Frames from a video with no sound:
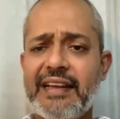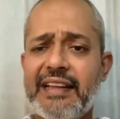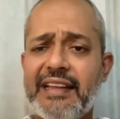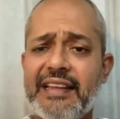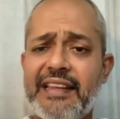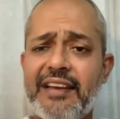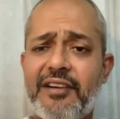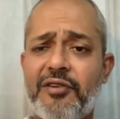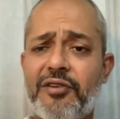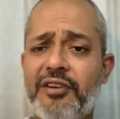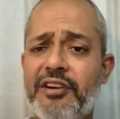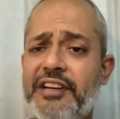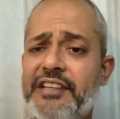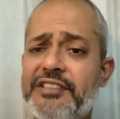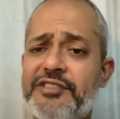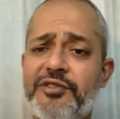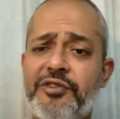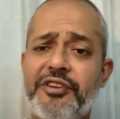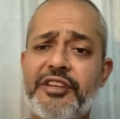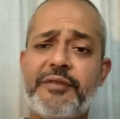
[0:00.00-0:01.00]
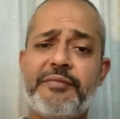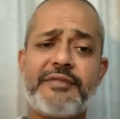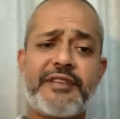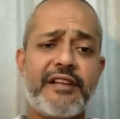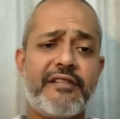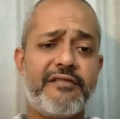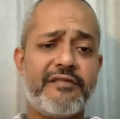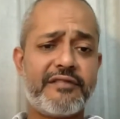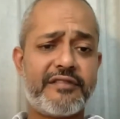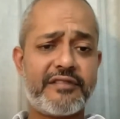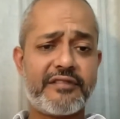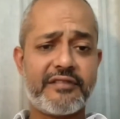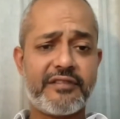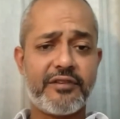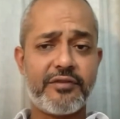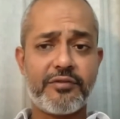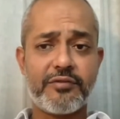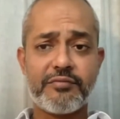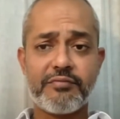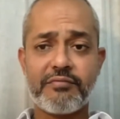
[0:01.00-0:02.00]
They're gonna destroy themselves,
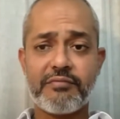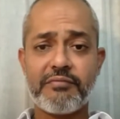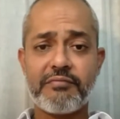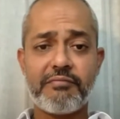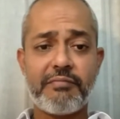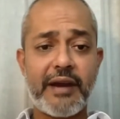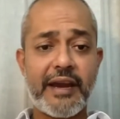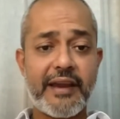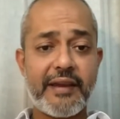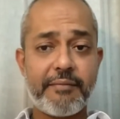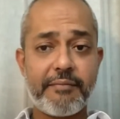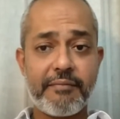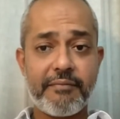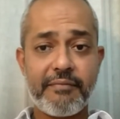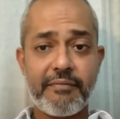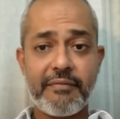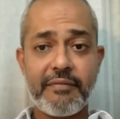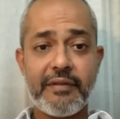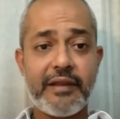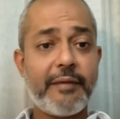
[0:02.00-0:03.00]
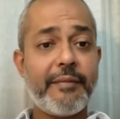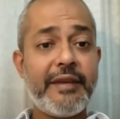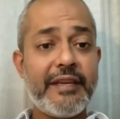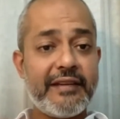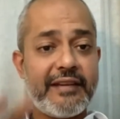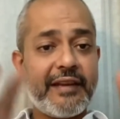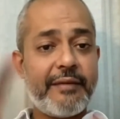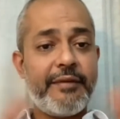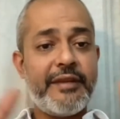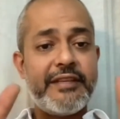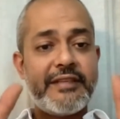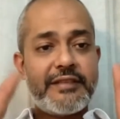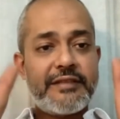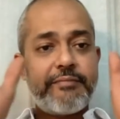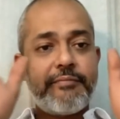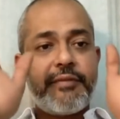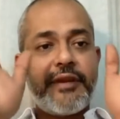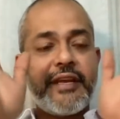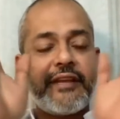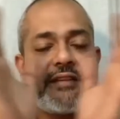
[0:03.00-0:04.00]
by let me
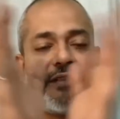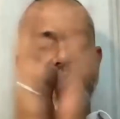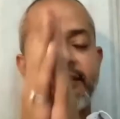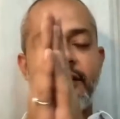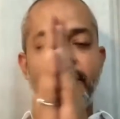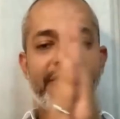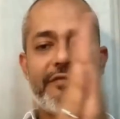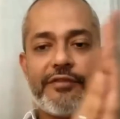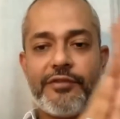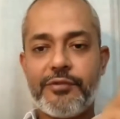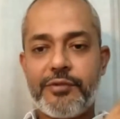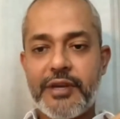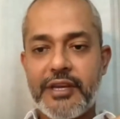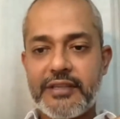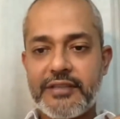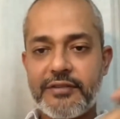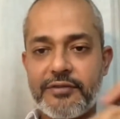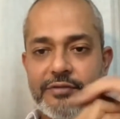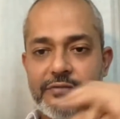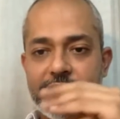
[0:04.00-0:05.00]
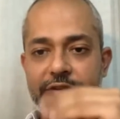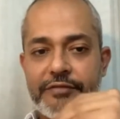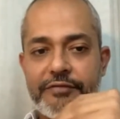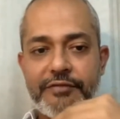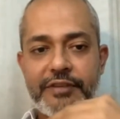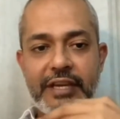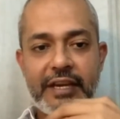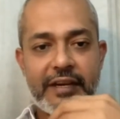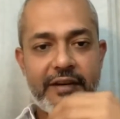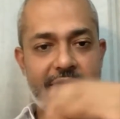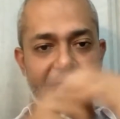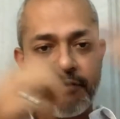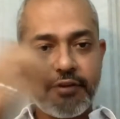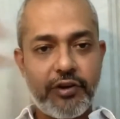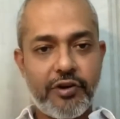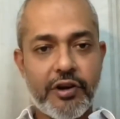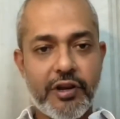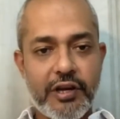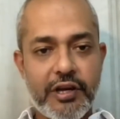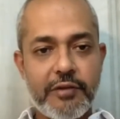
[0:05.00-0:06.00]
just break this down for you guys. We
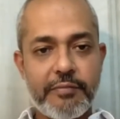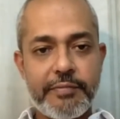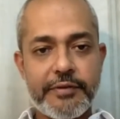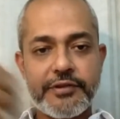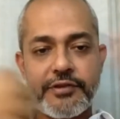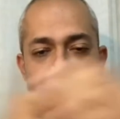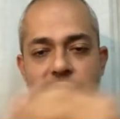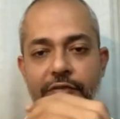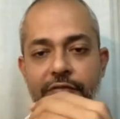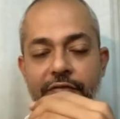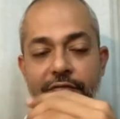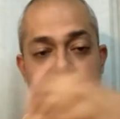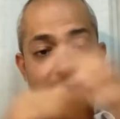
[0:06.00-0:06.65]
got a little pissed off.